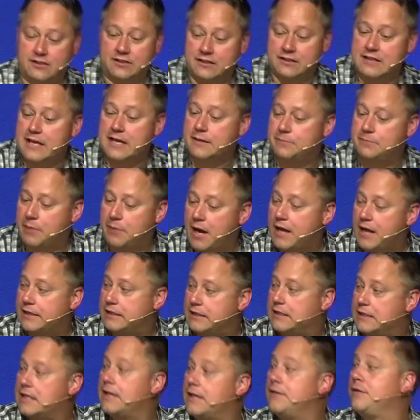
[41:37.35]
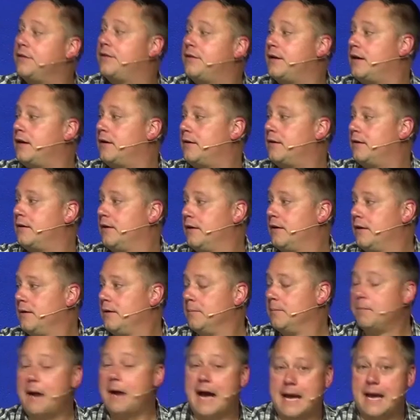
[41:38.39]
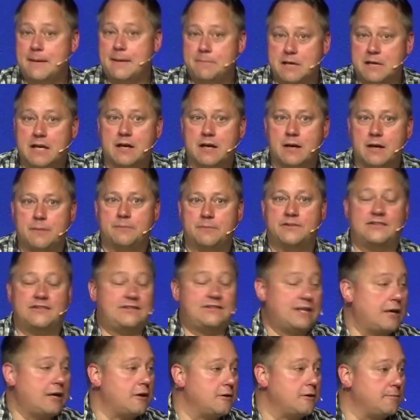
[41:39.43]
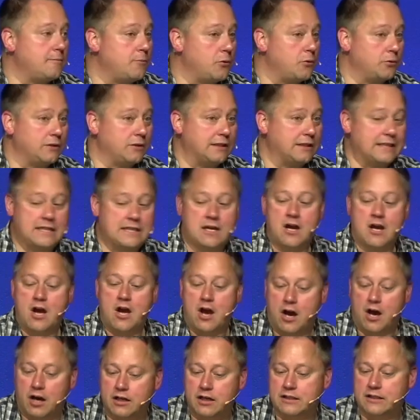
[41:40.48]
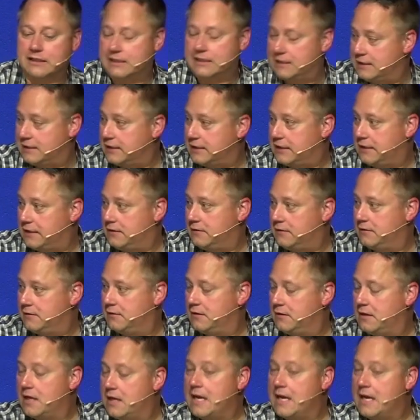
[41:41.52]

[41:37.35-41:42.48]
a dead body and thereby becomes ceremonially unclean